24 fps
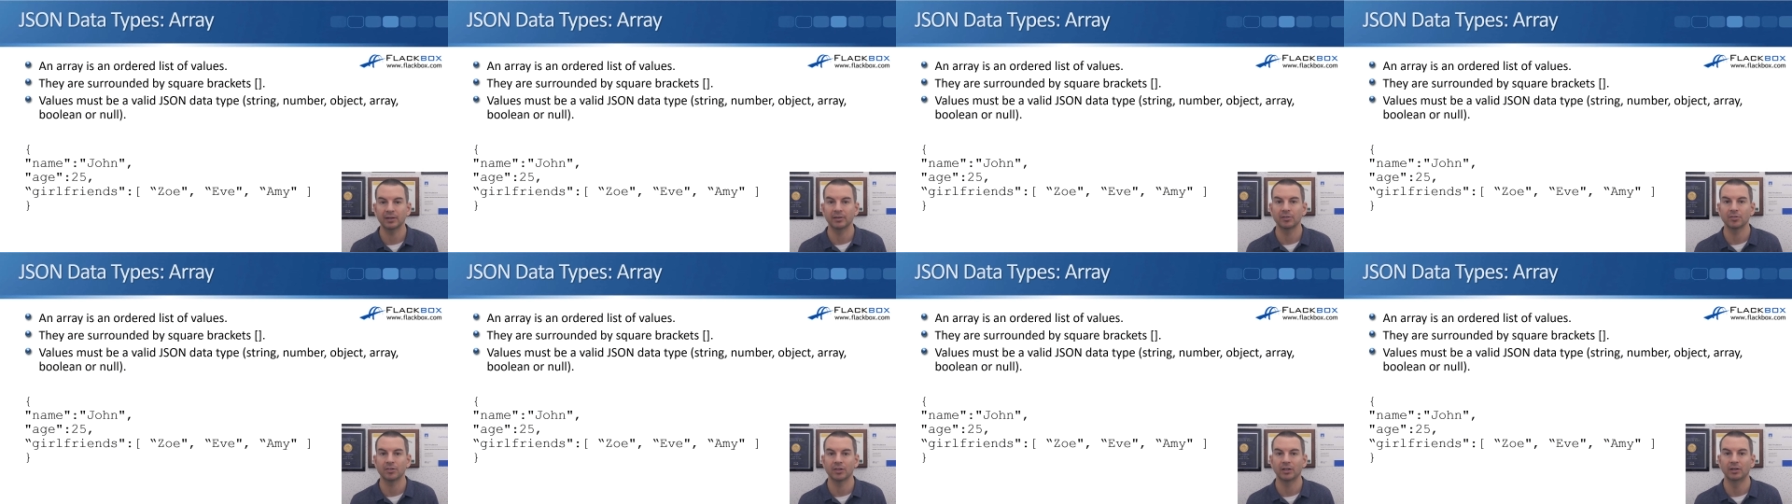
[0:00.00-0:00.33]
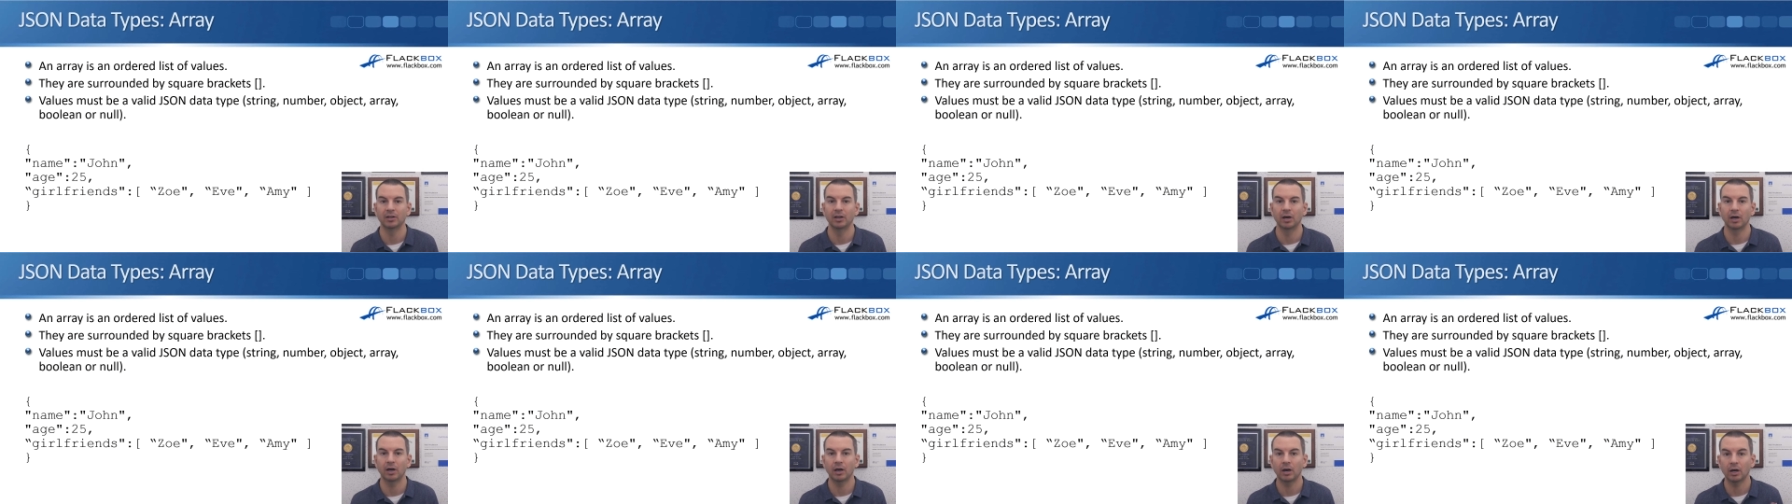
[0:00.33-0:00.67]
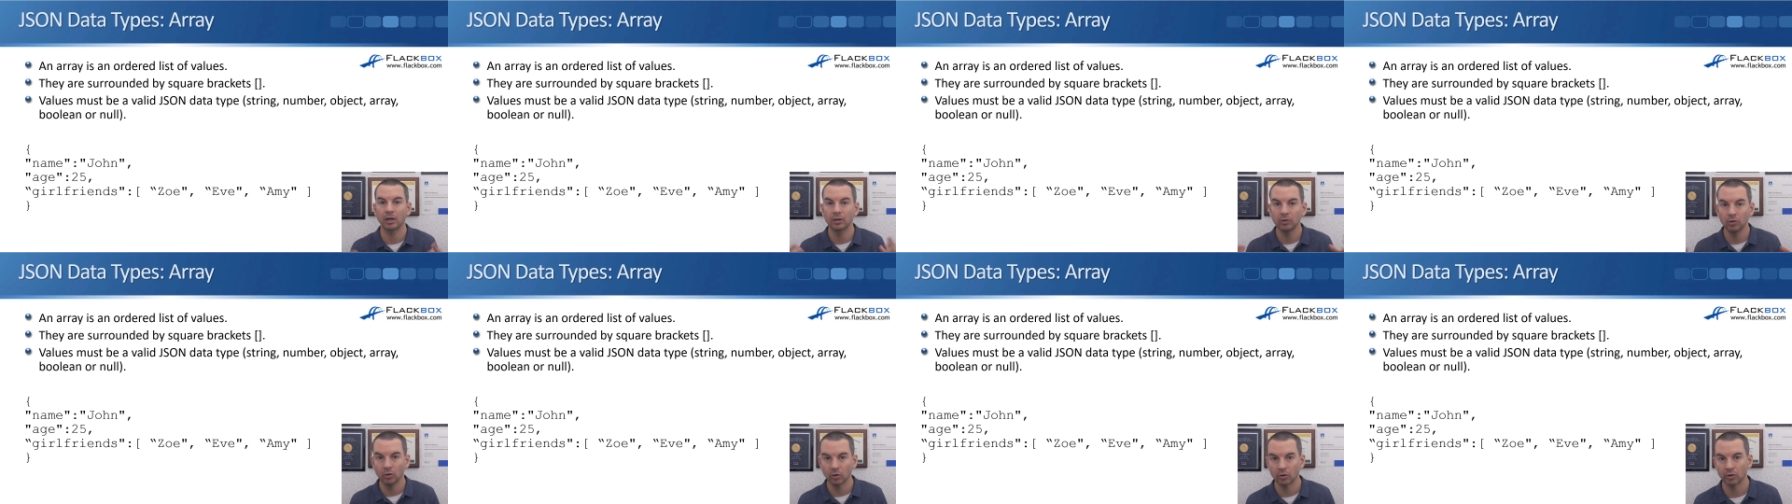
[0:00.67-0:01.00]
is an
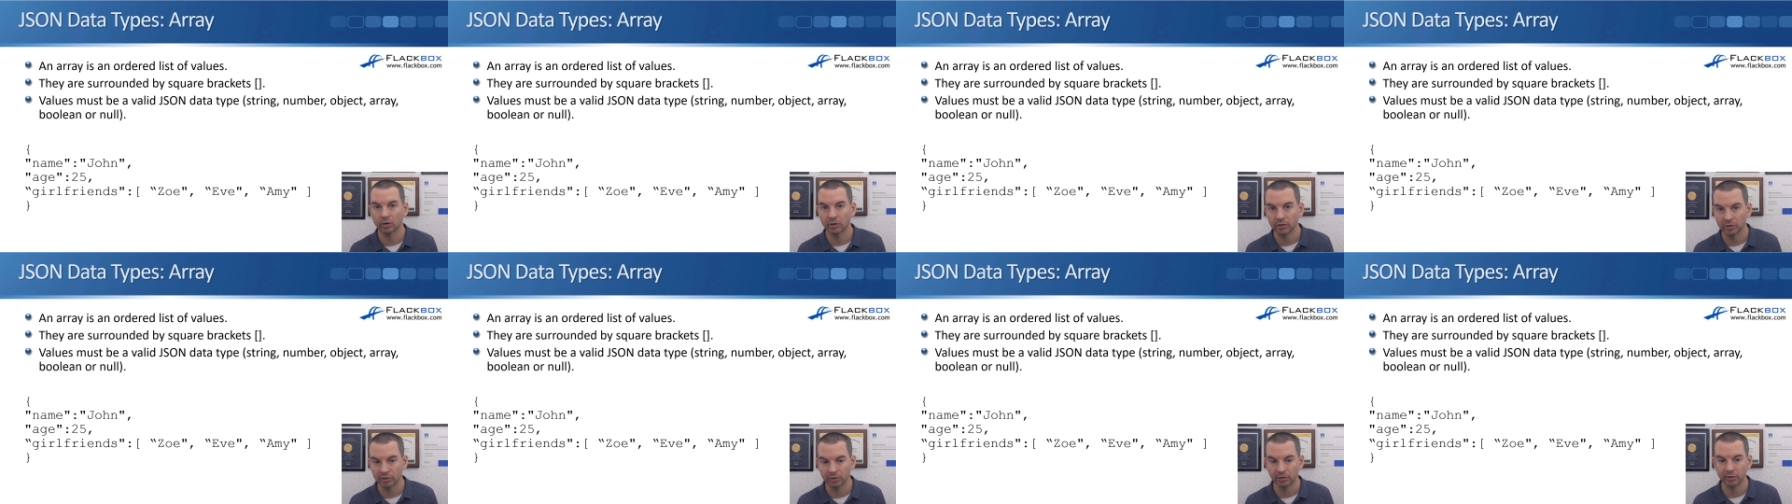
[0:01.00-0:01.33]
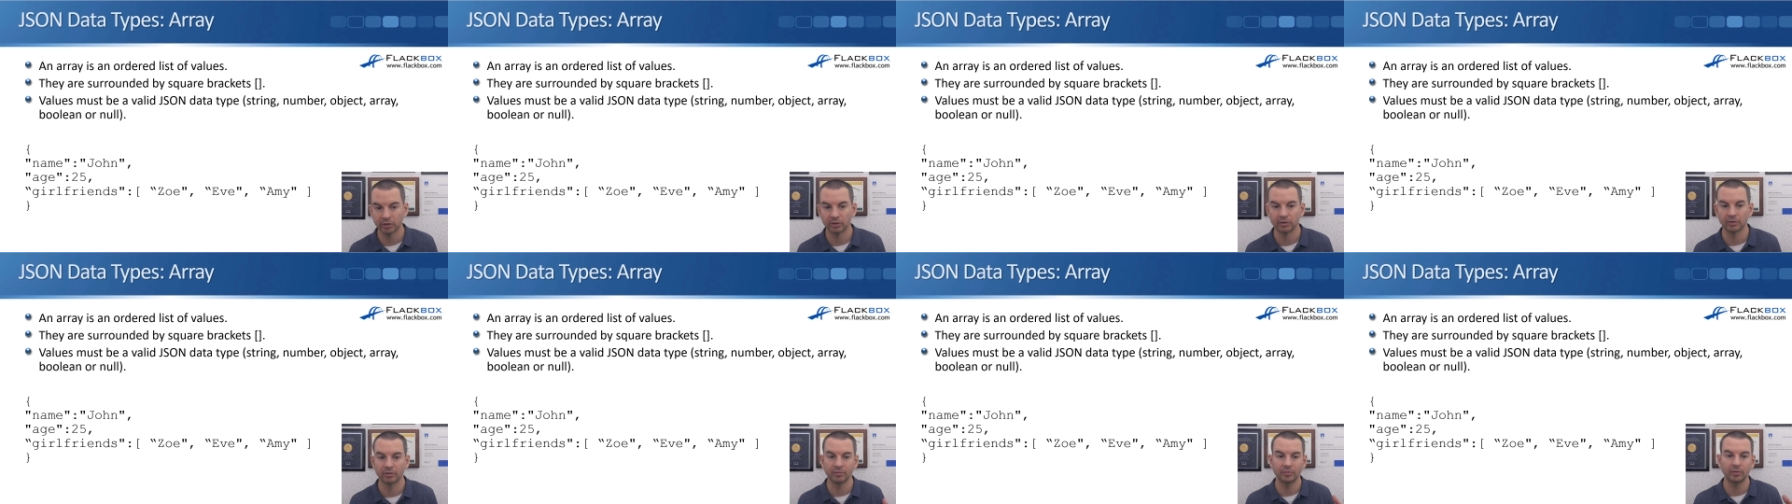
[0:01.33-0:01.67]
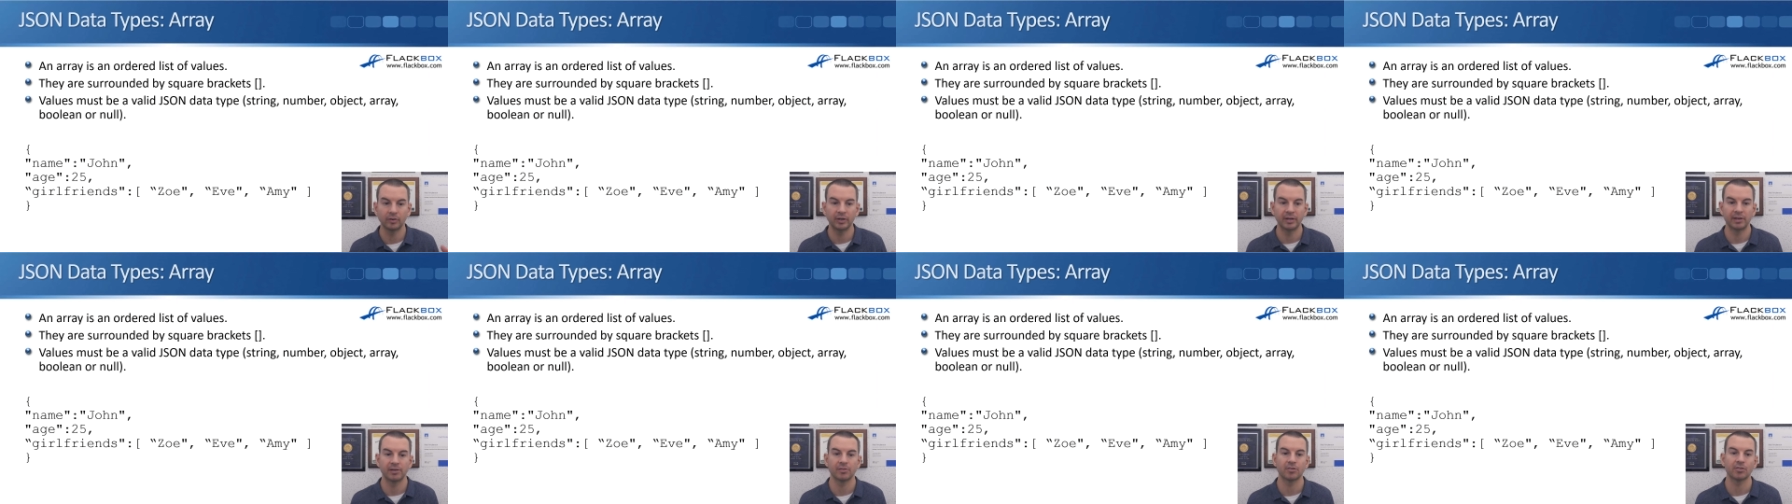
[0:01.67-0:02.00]
unordered
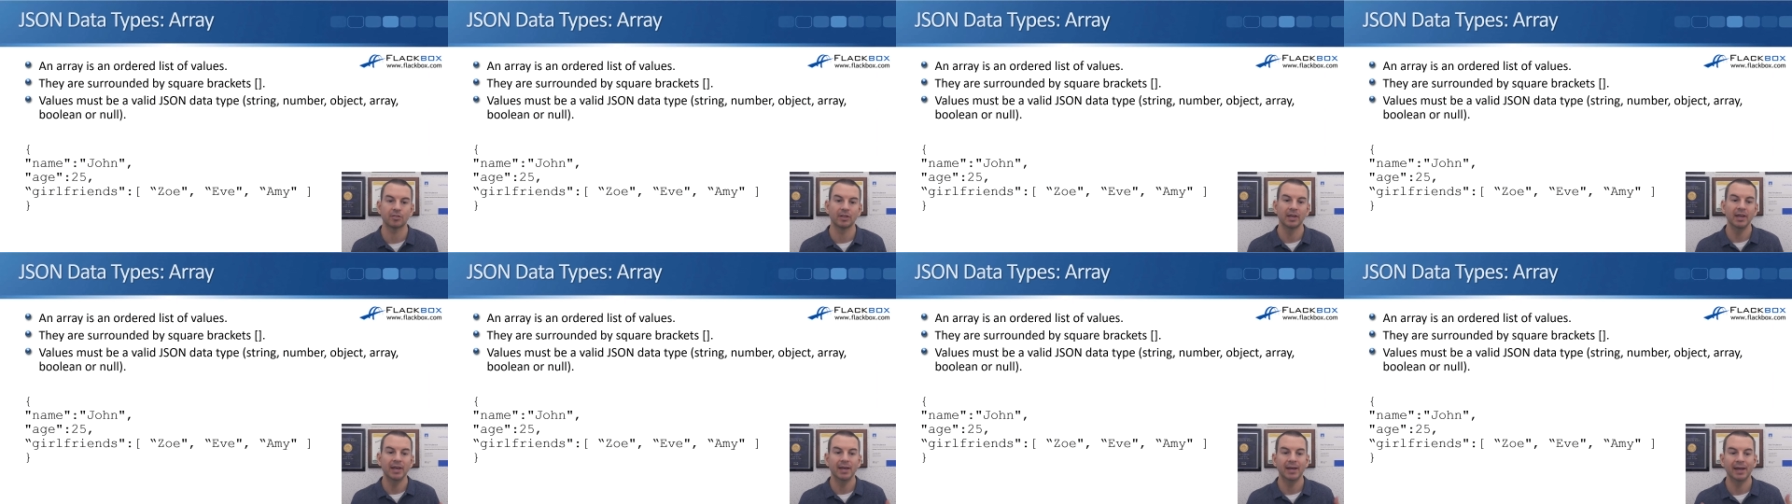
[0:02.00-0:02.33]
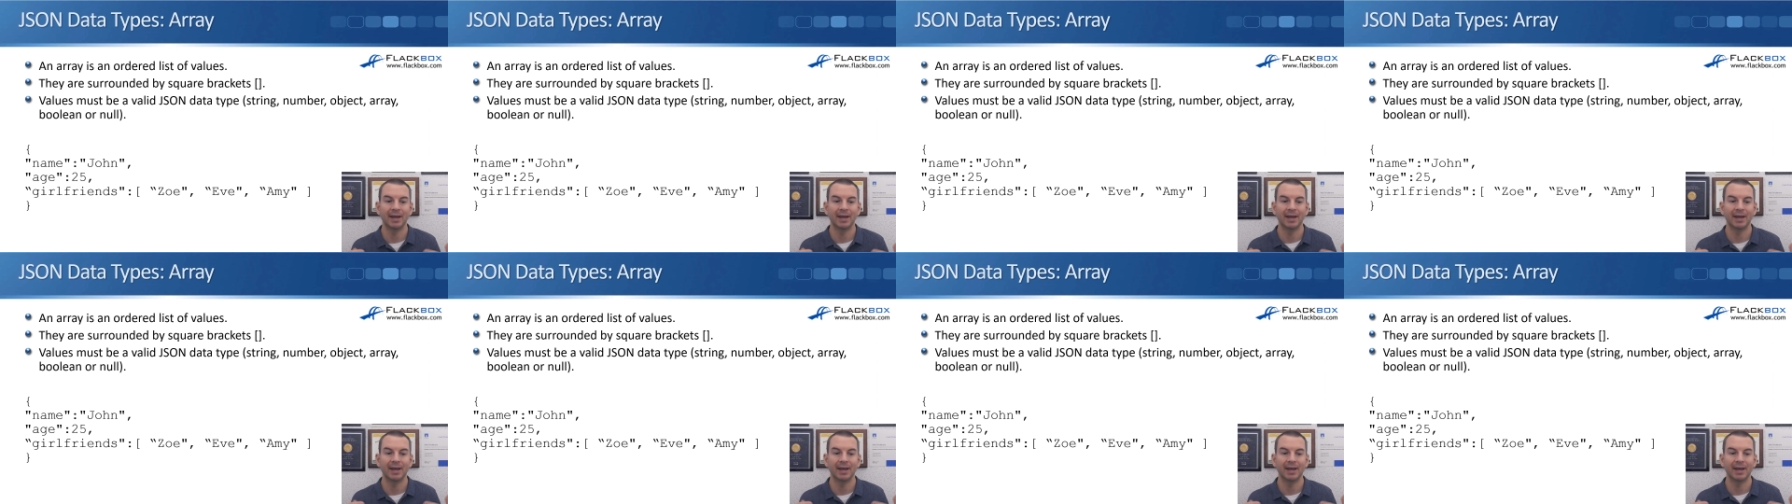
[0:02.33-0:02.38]
list,